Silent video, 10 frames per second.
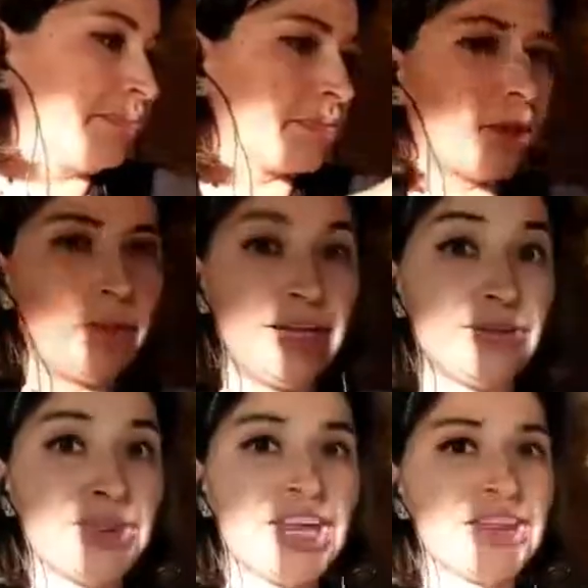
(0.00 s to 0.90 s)
We need
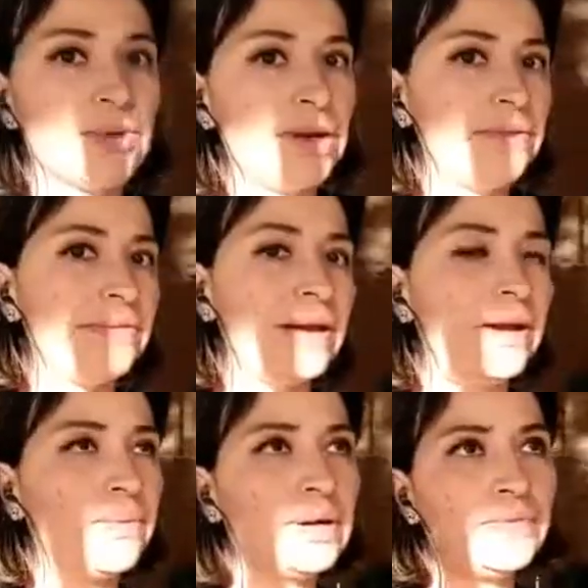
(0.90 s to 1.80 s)
to change one
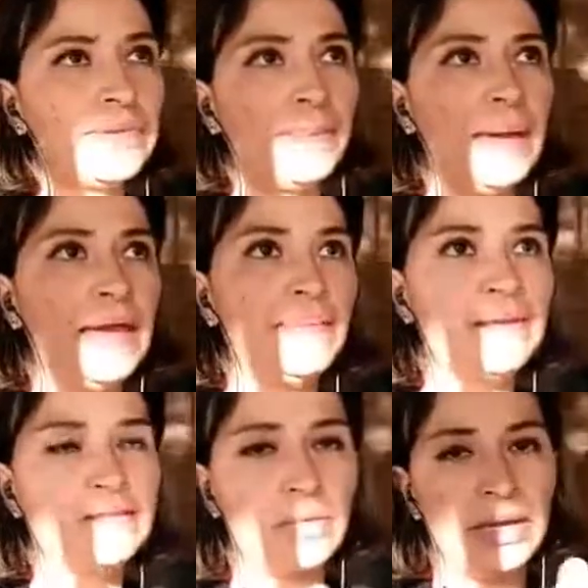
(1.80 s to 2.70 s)
of the
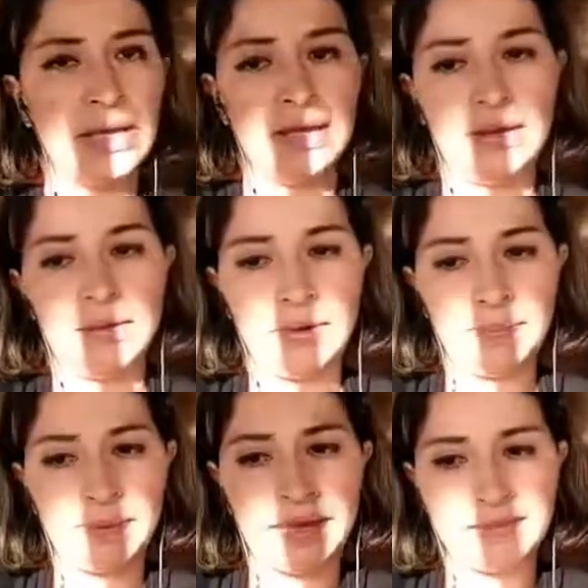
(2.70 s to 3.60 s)
babies. We
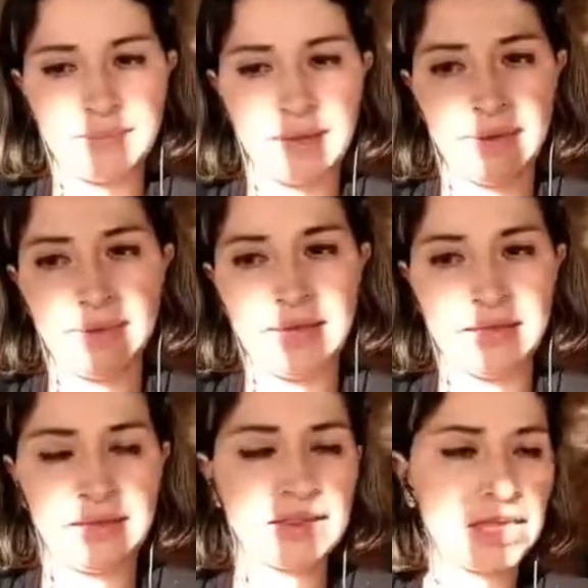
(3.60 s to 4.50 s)
place the baby
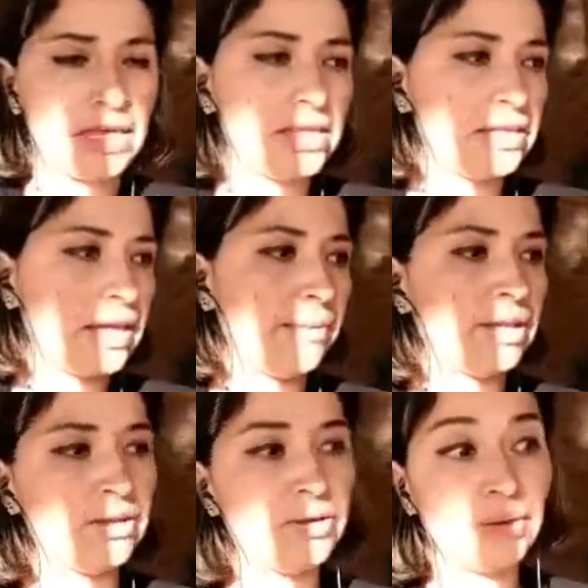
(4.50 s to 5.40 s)
in the changing table,
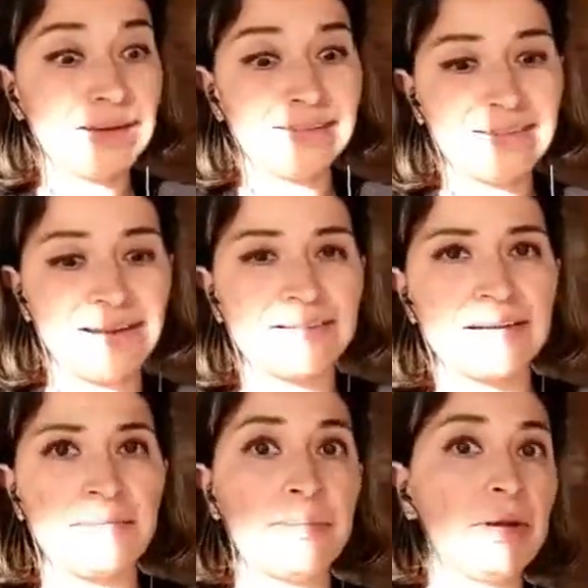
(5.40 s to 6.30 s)
and the other one starts
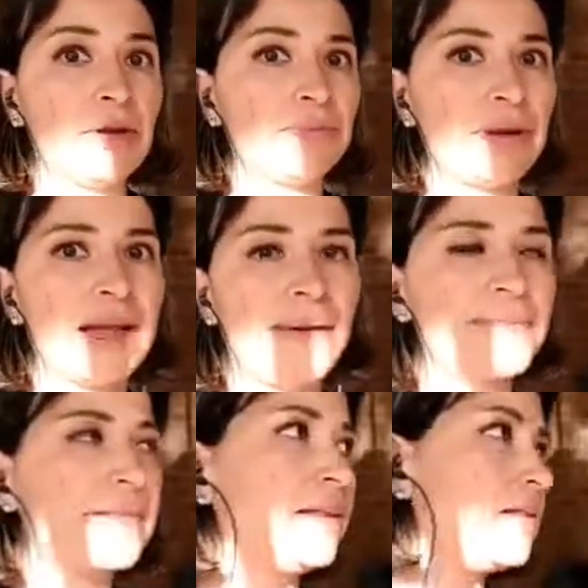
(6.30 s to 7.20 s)
screaming because perhaps
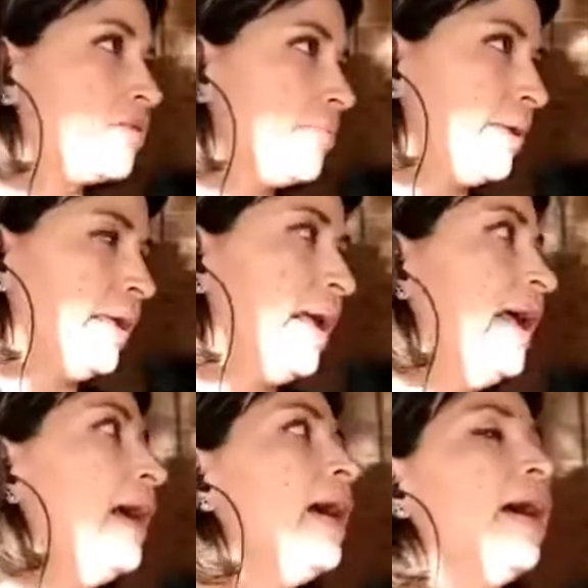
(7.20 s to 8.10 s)
needs to be
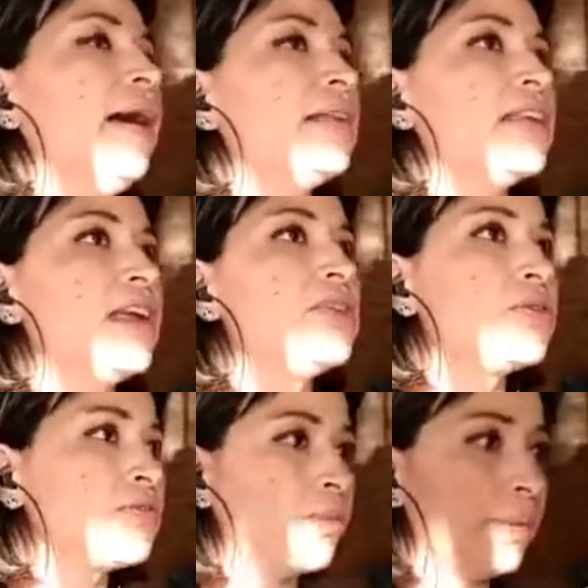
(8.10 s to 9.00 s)
changed or
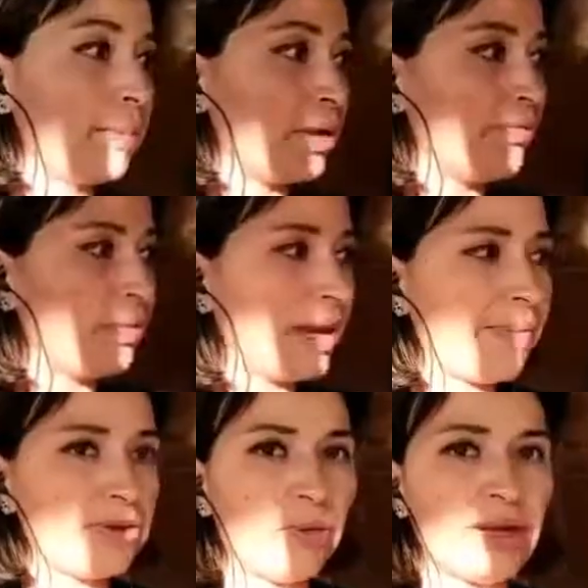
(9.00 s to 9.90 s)
something. But if we
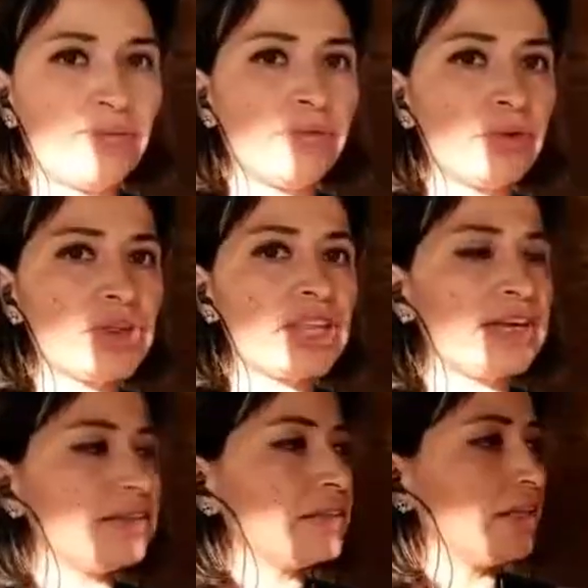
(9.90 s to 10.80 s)
have one of those chairs